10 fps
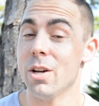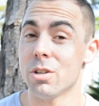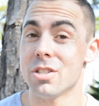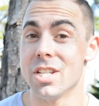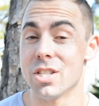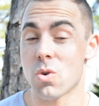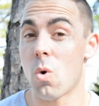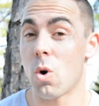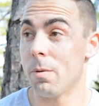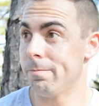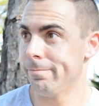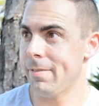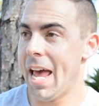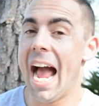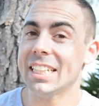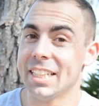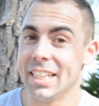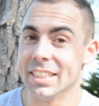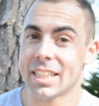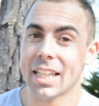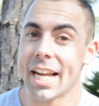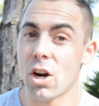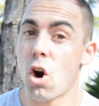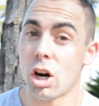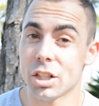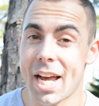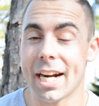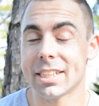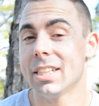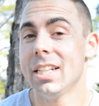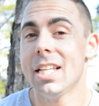illnesses or accidents like heart attacks.